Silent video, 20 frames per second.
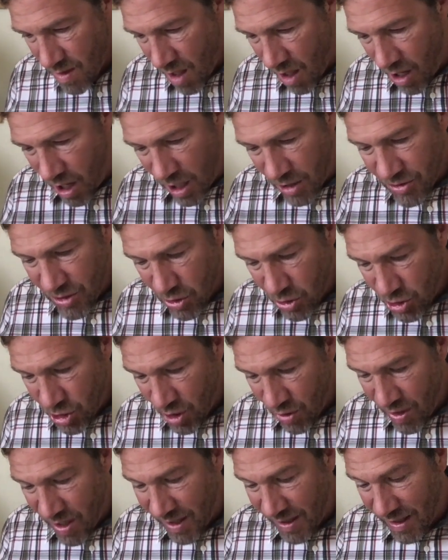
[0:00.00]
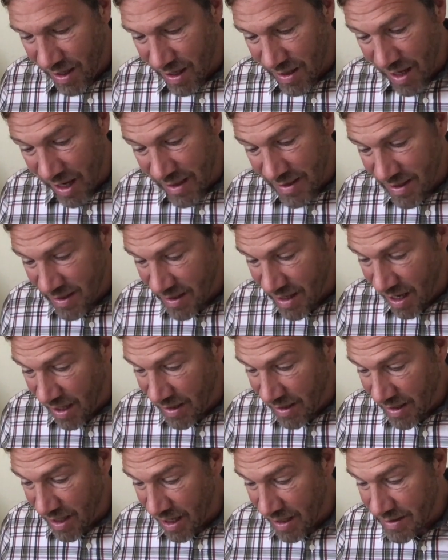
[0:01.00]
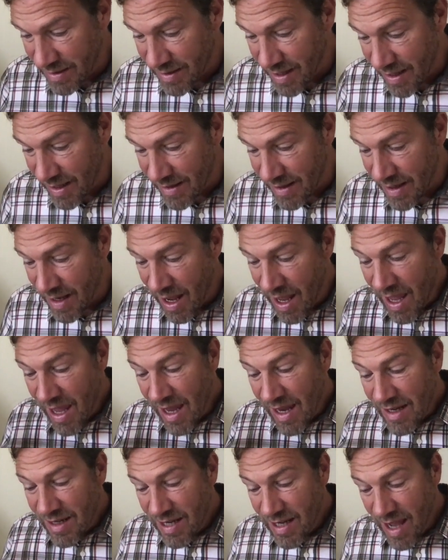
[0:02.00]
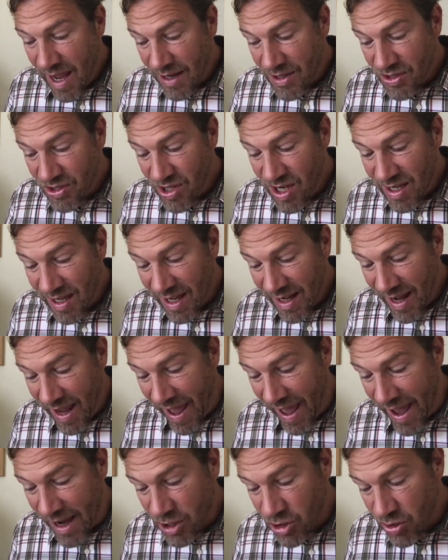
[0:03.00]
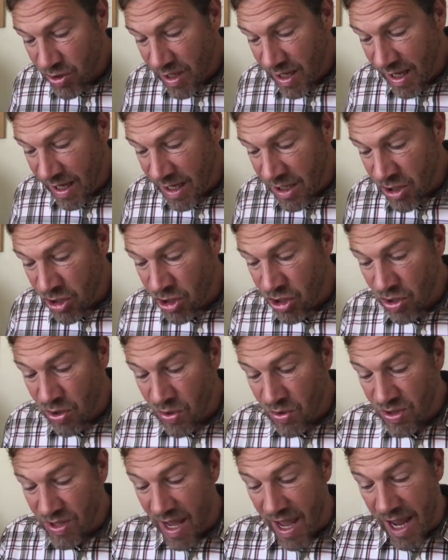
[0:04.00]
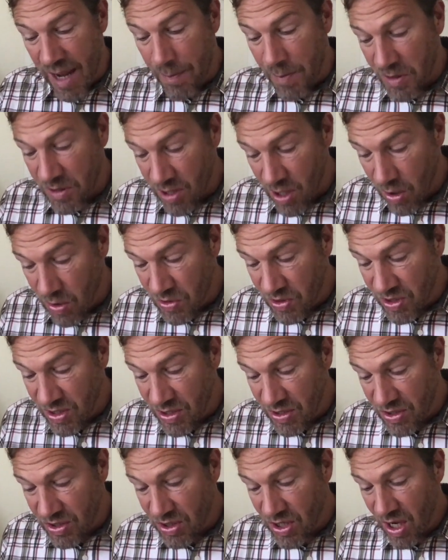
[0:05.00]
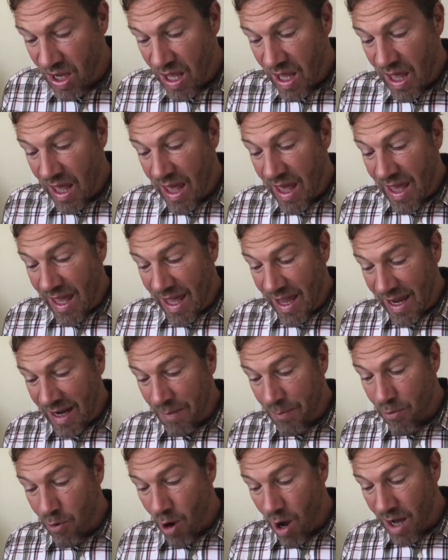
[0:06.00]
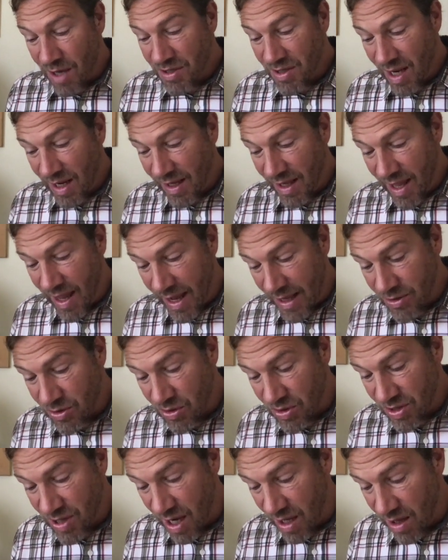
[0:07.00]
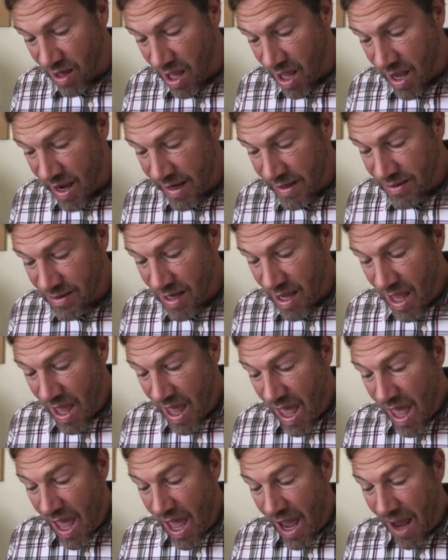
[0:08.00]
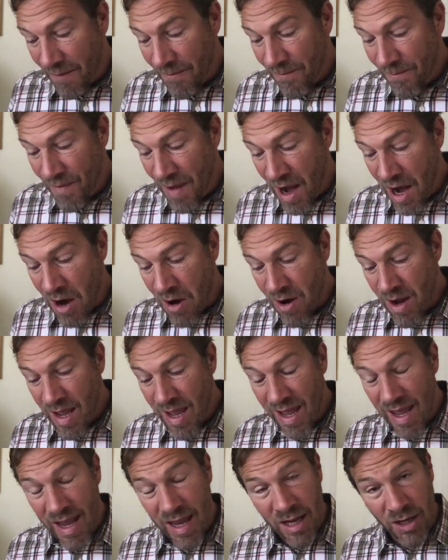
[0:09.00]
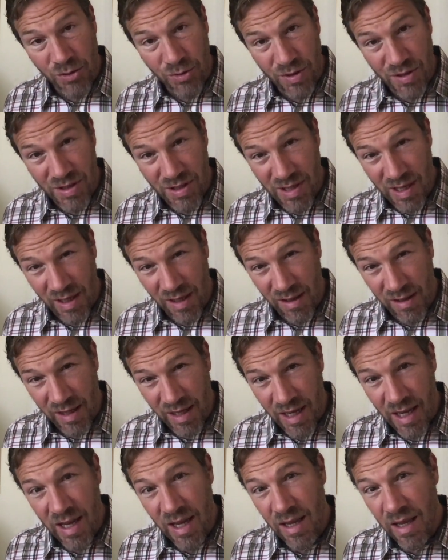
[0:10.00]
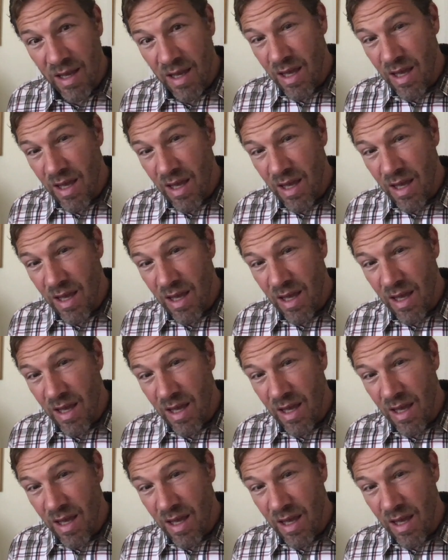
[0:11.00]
also showing a 1999 study that THC can actually induce apoptosis in prostate cancer cell lines. And very interestingly,